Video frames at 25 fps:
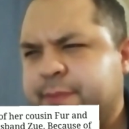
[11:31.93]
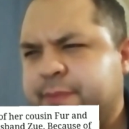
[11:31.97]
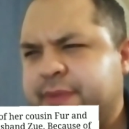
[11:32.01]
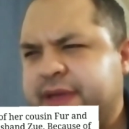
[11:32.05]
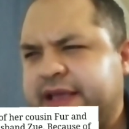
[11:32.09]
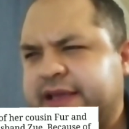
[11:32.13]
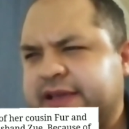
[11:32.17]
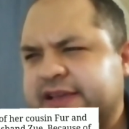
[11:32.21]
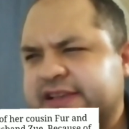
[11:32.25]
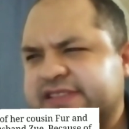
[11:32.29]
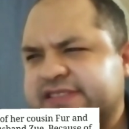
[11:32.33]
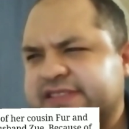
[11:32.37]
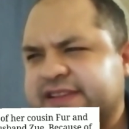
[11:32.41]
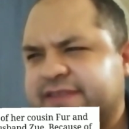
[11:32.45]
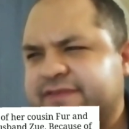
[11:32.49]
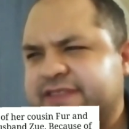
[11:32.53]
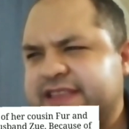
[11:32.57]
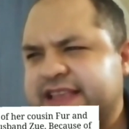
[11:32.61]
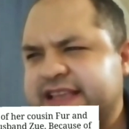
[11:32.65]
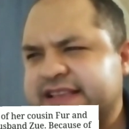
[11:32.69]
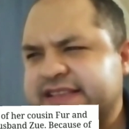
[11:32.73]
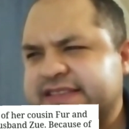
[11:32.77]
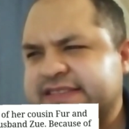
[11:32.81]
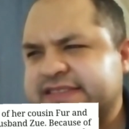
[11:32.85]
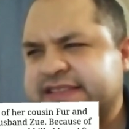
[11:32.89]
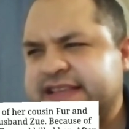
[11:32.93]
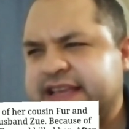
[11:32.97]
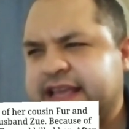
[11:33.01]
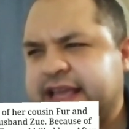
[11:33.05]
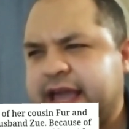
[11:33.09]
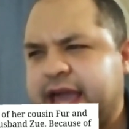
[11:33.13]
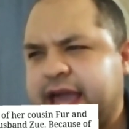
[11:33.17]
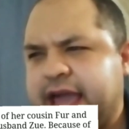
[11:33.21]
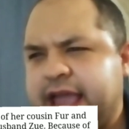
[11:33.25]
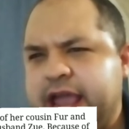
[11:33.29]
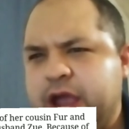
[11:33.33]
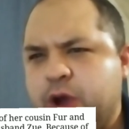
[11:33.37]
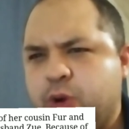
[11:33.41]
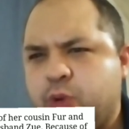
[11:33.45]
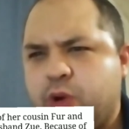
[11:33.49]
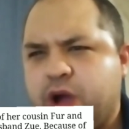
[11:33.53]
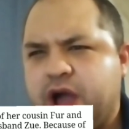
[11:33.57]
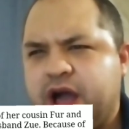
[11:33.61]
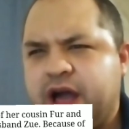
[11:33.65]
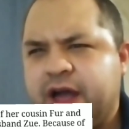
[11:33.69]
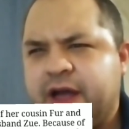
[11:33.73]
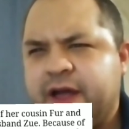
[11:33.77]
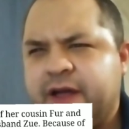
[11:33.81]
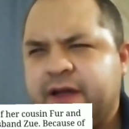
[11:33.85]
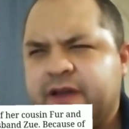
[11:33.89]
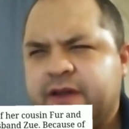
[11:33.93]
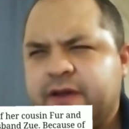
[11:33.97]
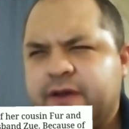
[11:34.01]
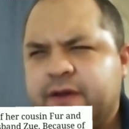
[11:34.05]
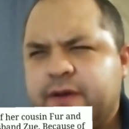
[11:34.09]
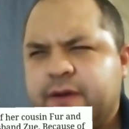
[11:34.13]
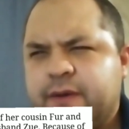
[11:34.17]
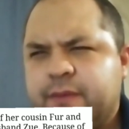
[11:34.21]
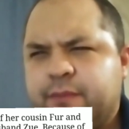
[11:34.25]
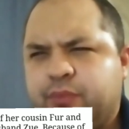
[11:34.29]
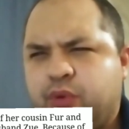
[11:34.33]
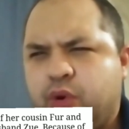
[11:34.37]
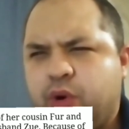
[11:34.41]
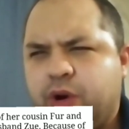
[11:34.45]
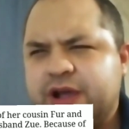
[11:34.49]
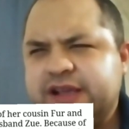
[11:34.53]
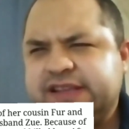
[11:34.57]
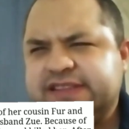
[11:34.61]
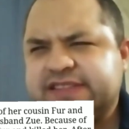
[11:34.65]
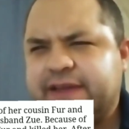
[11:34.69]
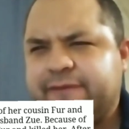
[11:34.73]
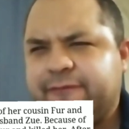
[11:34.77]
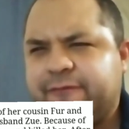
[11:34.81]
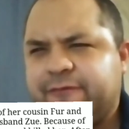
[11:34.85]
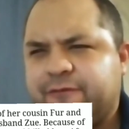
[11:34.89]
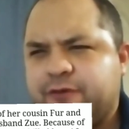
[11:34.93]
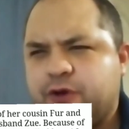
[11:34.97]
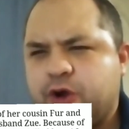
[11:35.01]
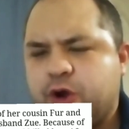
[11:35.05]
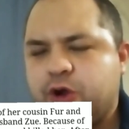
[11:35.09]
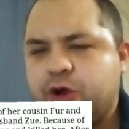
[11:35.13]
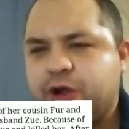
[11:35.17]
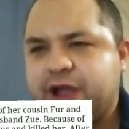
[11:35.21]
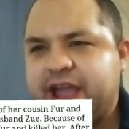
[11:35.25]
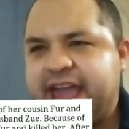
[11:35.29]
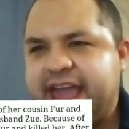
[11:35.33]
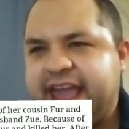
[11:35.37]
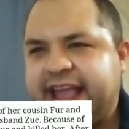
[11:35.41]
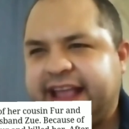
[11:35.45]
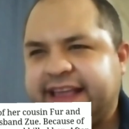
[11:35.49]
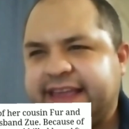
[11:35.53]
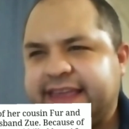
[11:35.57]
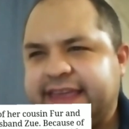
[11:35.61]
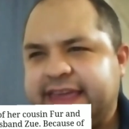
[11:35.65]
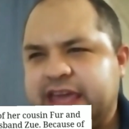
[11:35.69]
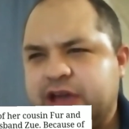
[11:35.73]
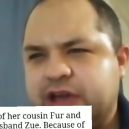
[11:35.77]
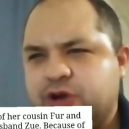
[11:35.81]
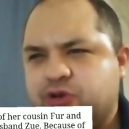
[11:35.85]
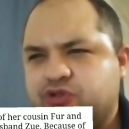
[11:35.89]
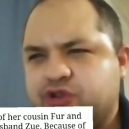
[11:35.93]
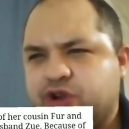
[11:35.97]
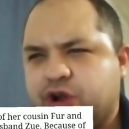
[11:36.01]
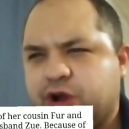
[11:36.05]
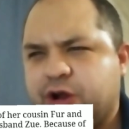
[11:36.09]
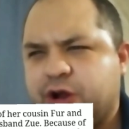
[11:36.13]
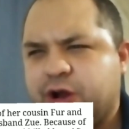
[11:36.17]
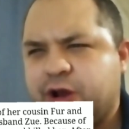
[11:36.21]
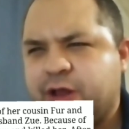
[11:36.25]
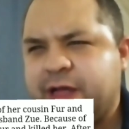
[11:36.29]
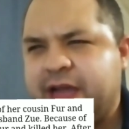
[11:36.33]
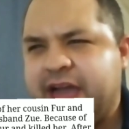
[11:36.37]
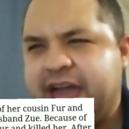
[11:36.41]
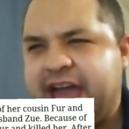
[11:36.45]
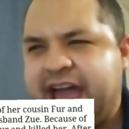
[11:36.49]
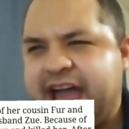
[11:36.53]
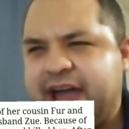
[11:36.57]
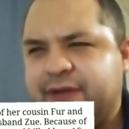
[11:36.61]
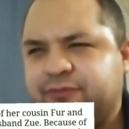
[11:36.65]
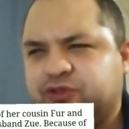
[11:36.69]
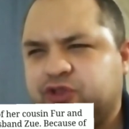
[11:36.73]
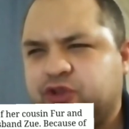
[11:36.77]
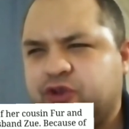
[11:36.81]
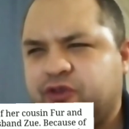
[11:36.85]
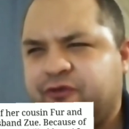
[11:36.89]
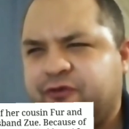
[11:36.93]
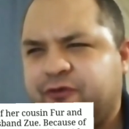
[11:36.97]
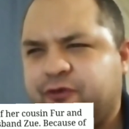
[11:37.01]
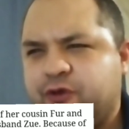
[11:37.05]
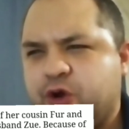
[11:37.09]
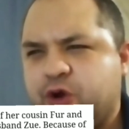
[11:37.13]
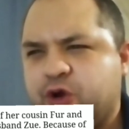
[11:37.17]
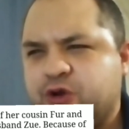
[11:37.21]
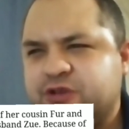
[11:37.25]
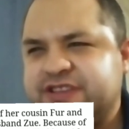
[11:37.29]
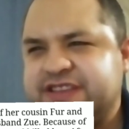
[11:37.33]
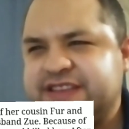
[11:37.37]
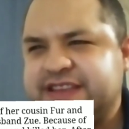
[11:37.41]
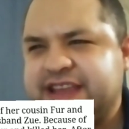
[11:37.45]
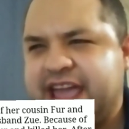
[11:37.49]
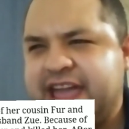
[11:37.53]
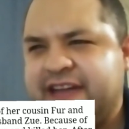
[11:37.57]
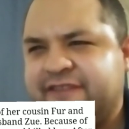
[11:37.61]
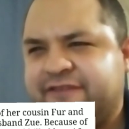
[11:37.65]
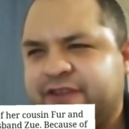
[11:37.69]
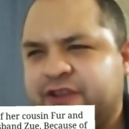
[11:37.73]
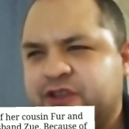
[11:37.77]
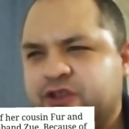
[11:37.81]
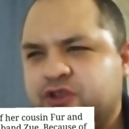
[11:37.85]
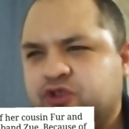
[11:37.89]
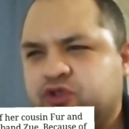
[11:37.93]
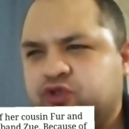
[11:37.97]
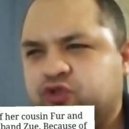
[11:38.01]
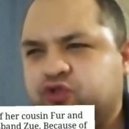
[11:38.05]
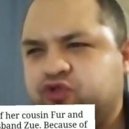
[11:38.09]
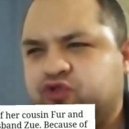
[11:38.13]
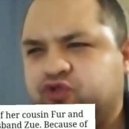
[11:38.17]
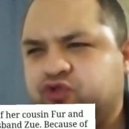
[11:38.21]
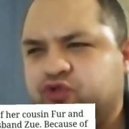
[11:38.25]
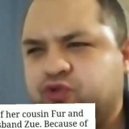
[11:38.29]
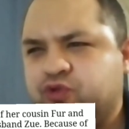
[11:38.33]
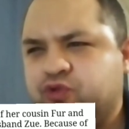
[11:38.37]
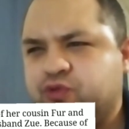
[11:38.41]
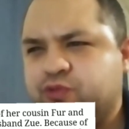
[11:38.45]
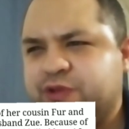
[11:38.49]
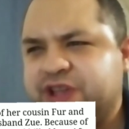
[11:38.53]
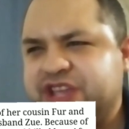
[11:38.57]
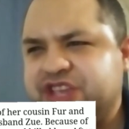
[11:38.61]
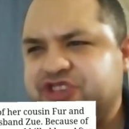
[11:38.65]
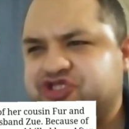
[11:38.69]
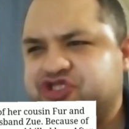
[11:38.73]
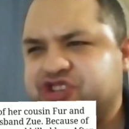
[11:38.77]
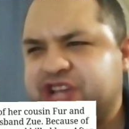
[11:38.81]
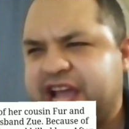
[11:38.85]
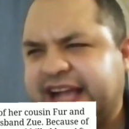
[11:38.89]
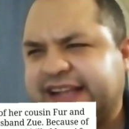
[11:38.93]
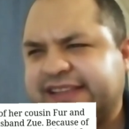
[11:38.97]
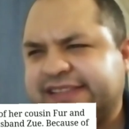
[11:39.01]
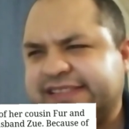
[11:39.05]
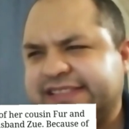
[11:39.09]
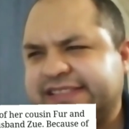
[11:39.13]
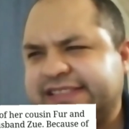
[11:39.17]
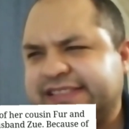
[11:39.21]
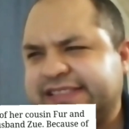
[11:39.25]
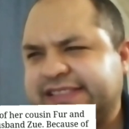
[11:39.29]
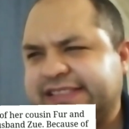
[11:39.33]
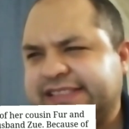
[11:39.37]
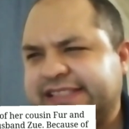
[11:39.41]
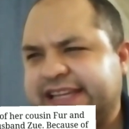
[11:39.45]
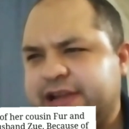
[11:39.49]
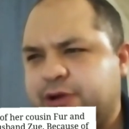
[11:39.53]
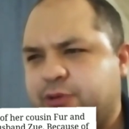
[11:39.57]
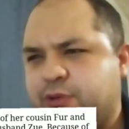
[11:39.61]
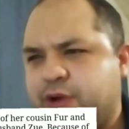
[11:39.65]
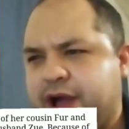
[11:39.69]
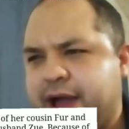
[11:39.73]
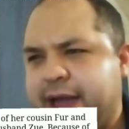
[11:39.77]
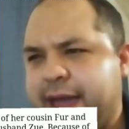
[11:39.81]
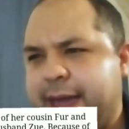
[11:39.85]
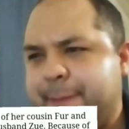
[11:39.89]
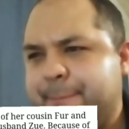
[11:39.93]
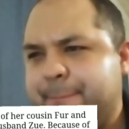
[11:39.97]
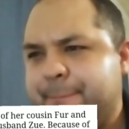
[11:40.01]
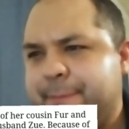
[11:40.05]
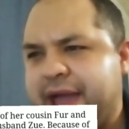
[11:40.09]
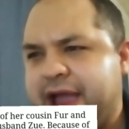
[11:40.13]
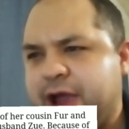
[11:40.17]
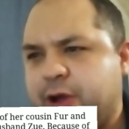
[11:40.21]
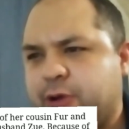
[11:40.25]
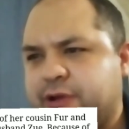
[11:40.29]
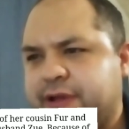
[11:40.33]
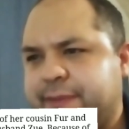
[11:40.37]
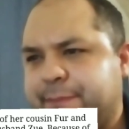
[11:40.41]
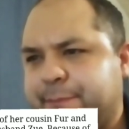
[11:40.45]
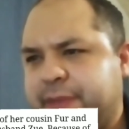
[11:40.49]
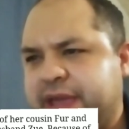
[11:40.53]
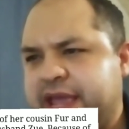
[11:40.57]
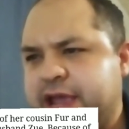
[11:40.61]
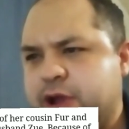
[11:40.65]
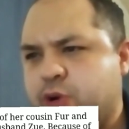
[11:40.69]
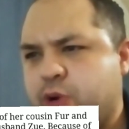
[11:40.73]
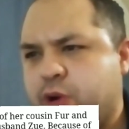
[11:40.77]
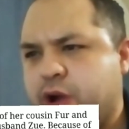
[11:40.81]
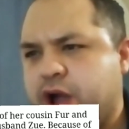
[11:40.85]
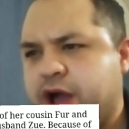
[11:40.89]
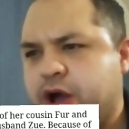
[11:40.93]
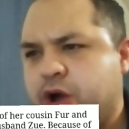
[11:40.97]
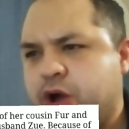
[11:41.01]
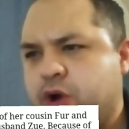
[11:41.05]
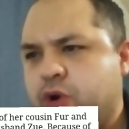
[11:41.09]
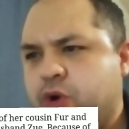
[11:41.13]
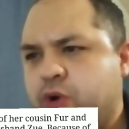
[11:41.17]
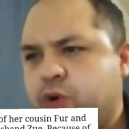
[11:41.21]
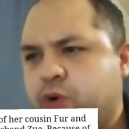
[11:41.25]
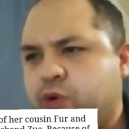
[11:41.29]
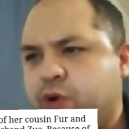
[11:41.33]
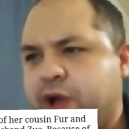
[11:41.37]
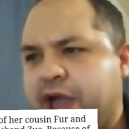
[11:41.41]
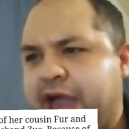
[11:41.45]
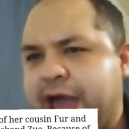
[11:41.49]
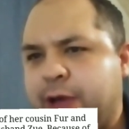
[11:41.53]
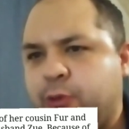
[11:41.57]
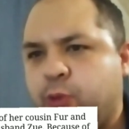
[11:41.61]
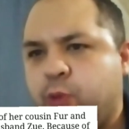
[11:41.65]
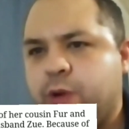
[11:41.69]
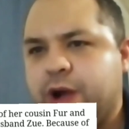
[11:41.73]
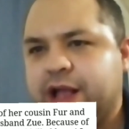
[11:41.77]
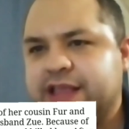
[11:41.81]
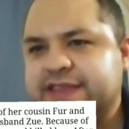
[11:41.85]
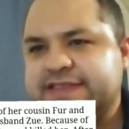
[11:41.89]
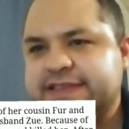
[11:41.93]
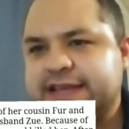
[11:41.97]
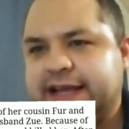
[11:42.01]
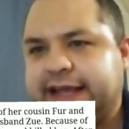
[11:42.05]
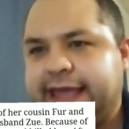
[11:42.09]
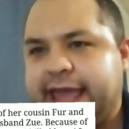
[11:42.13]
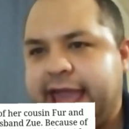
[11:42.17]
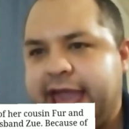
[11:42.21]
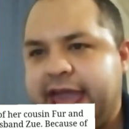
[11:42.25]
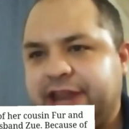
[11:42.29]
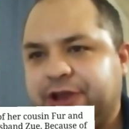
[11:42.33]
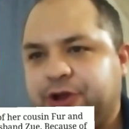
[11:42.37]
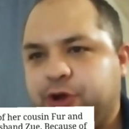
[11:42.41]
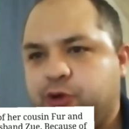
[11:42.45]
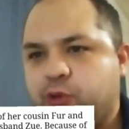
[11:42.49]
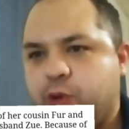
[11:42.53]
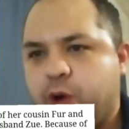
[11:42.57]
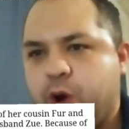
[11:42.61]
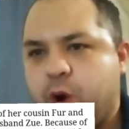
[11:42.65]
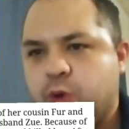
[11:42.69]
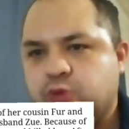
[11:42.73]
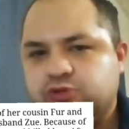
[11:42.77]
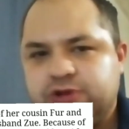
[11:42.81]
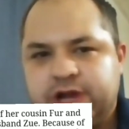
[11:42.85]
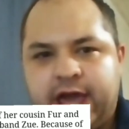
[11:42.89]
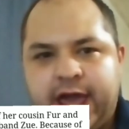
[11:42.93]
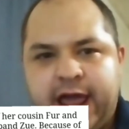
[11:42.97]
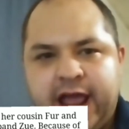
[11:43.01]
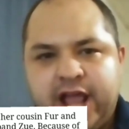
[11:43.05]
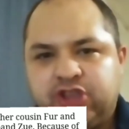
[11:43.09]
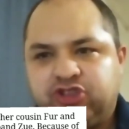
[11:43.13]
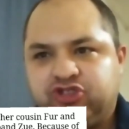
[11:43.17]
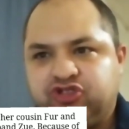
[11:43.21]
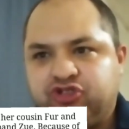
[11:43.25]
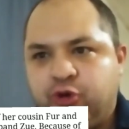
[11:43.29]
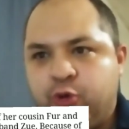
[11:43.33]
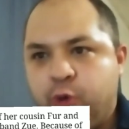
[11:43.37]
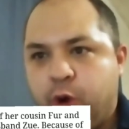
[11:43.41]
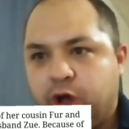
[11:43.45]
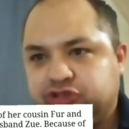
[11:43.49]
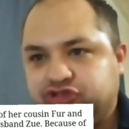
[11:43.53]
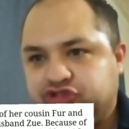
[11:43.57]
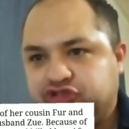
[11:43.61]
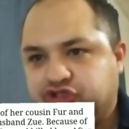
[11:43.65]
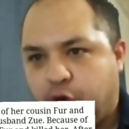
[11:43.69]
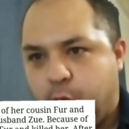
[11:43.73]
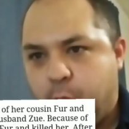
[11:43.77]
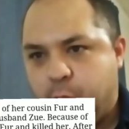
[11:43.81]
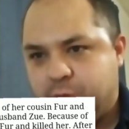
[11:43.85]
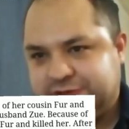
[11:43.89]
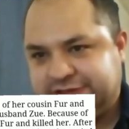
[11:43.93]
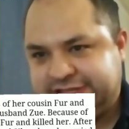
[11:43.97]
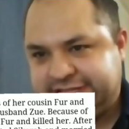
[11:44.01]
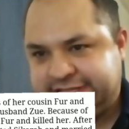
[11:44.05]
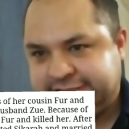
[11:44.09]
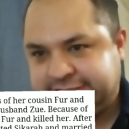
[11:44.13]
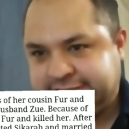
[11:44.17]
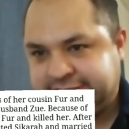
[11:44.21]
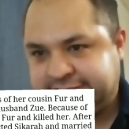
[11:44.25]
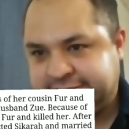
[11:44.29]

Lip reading: Because of this, Sikara poisoned Fur and killed her. After Fur's death, Zu rejected Sikira and married Pira, who had once again grown to adult.